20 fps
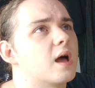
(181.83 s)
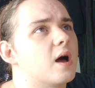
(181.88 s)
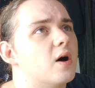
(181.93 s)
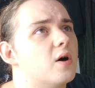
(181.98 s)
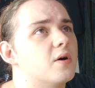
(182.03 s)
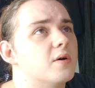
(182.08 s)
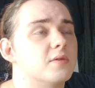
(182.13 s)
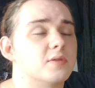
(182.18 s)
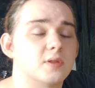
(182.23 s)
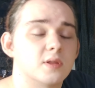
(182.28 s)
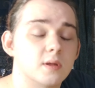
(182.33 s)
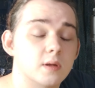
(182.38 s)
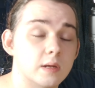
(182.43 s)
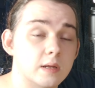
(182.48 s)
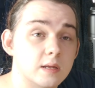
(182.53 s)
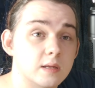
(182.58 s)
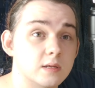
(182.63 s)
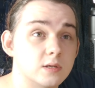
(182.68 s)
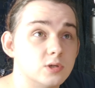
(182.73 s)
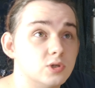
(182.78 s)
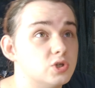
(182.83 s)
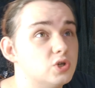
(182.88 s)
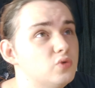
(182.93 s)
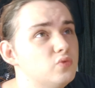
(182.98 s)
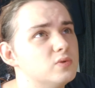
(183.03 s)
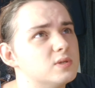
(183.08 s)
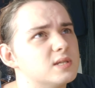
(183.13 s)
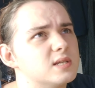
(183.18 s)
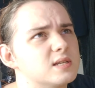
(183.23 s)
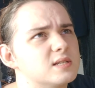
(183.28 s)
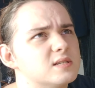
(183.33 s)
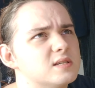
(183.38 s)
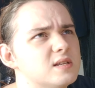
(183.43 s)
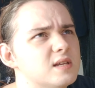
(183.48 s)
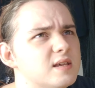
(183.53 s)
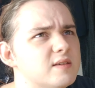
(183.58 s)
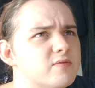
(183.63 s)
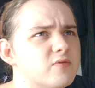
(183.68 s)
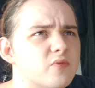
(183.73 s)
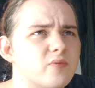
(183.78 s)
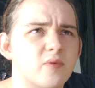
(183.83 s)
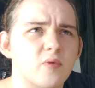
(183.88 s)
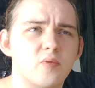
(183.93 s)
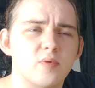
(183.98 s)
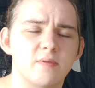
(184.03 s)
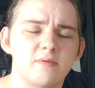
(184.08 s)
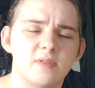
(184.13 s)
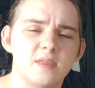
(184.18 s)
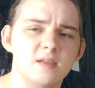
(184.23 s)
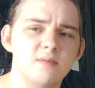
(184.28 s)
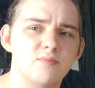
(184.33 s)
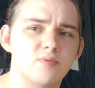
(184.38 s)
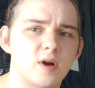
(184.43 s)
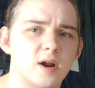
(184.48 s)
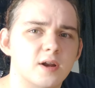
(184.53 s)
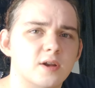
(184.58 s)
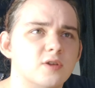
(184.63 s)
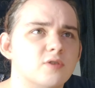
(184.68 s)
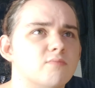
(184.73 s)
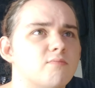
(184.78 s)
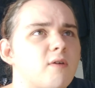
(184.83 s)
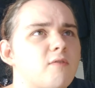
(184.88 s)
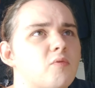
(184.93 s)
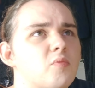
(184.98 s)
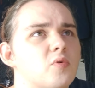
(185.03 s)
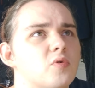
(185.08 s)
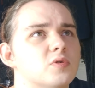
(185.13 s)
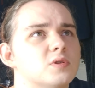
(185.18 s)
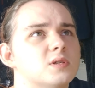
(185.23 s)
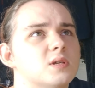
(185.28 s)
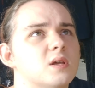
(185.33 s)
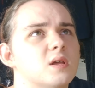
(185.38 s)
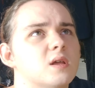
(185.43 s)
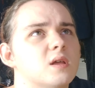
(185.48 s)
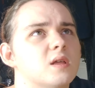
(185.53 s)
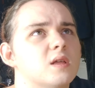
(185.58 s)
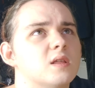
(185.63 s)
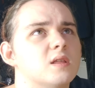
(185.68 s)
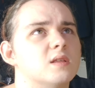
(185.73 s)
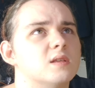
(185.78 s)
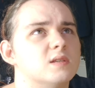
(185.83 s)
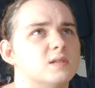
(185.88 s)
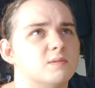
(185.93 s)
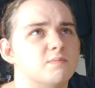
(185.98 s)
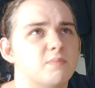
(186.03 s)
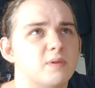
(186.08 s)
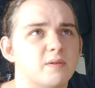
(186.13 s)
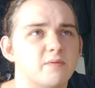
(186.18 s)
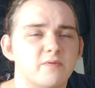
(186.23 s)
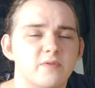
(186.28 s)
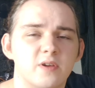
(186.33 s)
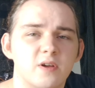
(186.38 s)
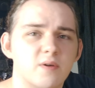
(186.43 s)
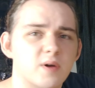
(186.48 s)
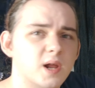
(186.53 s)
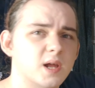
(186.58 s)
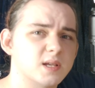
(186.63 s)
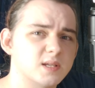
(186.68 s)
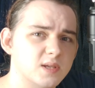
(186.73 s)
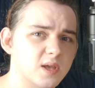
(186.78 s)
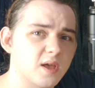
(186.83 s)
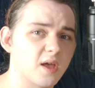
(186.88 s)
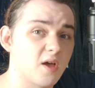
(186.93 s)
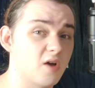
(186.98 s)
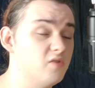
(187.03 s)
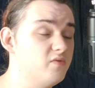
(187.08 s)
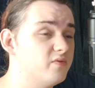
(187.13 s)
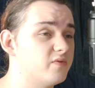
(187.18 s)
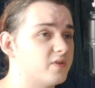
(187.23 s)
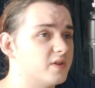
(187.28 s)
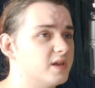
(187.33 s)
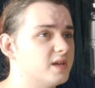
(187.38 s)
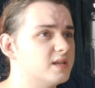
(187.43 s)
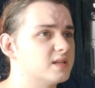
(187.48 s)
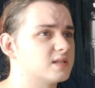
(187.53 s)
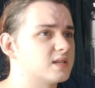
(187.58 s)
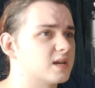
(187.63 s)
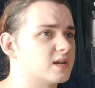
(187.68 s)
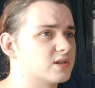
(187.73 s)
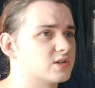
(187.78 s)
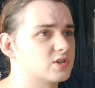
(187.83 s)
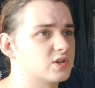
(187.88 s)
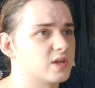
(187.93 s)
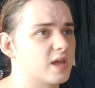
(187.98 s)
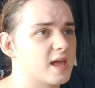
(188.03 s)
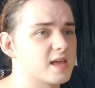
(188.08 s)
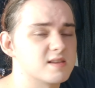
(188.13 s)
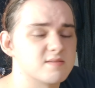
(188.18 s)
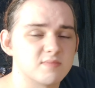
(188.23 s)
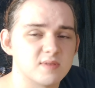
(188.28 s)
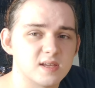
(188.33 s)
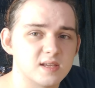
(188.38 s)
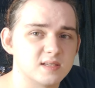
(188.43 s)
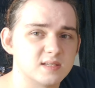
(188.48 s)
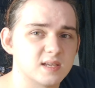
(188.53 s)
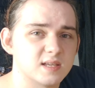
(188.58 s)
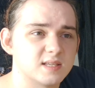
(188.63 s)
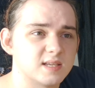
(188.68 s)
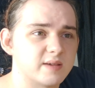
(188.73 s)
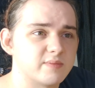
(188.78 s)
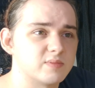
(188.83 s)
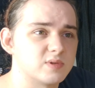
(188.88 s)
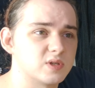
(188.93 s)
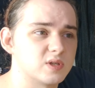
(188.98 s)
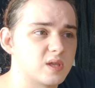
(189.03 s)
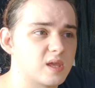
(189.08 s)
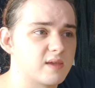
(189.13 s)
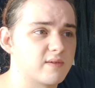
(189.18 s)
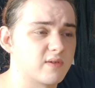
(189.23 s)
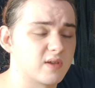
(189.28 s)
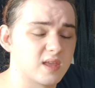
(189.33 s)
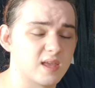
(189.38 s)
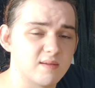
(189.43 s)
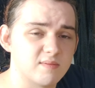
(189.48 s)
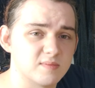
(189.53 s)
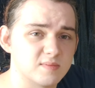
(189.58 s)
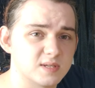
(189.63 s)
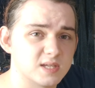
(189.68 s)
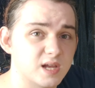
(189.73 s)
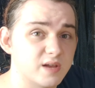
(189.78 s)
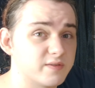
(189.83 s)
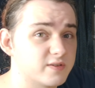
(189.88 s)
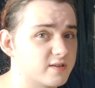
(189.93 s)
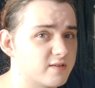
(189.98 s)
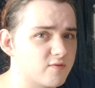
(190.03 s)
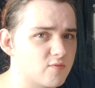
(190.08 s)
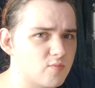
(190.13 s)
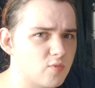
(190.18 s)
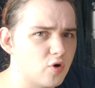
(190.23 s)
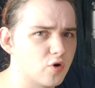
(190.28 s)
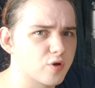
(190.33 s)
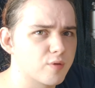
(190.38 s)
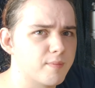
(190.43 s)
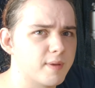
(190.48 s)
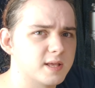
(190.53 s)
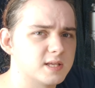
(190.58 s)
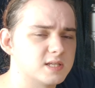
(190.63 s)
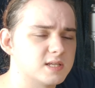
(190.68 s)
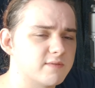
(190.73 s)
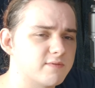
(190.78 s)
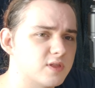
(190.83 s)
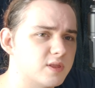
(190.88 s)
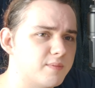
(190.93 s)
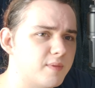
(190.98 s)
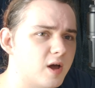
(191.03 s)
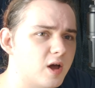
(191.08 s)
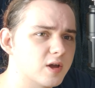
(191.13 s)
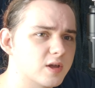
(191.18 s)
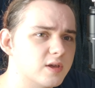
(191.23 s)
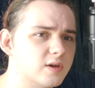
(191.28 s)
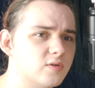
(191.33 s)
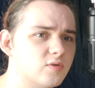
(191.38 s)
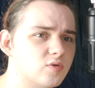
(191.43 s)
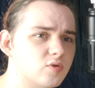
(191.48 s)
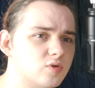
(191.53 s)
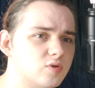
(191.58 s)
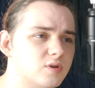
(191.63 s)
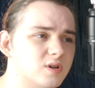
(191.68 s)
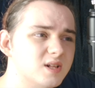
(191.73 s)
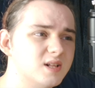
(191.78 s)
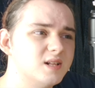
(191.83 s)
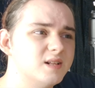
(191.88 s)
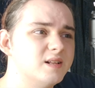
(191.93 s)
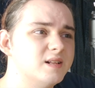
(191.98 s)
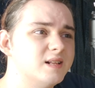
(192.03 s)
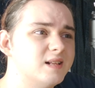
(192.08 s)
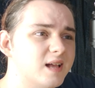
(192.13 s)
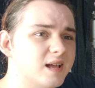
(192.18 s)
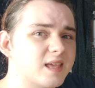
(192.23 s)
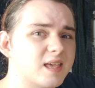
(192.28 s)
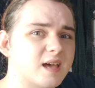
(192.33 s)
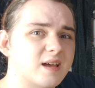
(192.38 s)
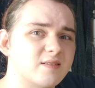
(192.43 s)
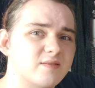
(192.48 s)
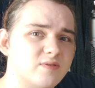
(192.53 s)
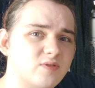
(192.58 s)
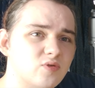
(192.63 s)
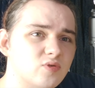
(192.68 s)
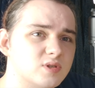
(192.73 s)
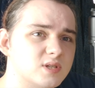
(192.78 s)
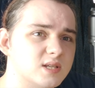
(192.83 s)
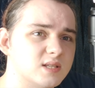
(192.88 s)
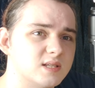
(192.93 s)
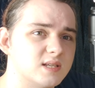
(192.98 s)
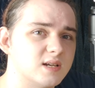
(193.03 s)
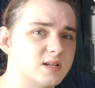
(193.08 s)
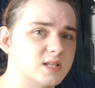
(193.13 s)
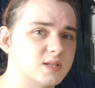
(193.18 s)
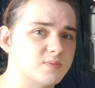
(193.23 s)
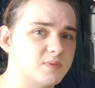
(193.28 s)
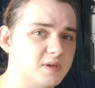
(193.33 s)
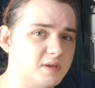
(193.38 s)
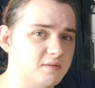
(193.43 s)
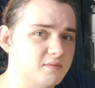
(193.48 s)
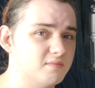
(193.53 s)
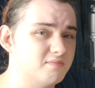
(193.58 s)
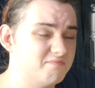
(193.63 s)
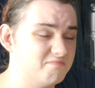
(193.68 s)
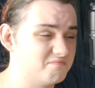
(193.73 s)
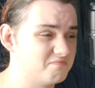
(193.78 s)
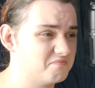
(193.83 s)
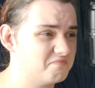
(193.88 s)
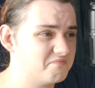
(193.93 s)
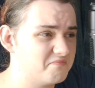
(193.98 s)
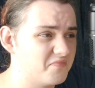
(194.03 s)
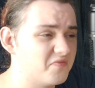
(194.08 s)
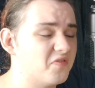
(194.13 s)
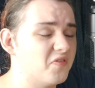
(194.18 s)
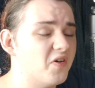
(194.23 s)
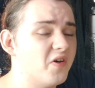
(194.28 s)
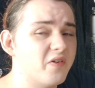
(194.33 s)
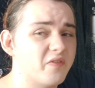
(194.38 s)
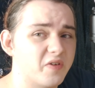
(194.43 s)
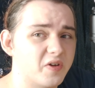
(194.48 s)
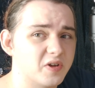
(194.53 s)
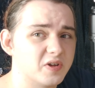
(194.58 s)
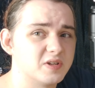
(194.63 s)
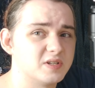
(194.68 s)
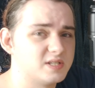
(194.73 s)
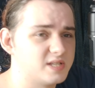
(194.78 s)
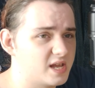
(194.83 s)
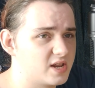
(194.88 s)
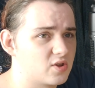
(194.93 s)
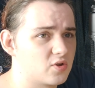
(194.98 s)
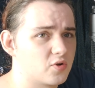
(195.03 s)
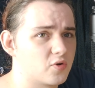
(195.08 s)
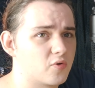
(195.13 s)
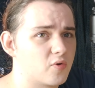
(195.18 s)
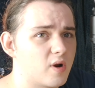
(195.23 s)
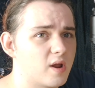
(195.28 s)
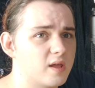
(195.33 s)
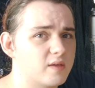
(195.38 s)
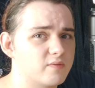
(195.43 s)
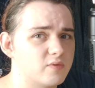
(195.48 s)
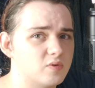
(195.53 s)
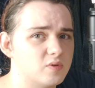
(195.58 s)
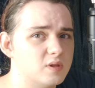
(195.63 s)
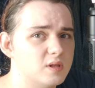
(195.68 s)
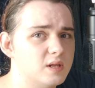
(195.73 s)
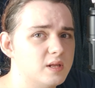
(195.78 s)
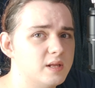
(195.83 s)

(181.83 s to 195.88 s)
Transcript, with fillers: on June sixteenth with the brand new motherboards. It's been theorized that hopefully it's actually A M D's attempts to either keep themselves even more competitive in the market, or again, force Intel to be further dead on arrival.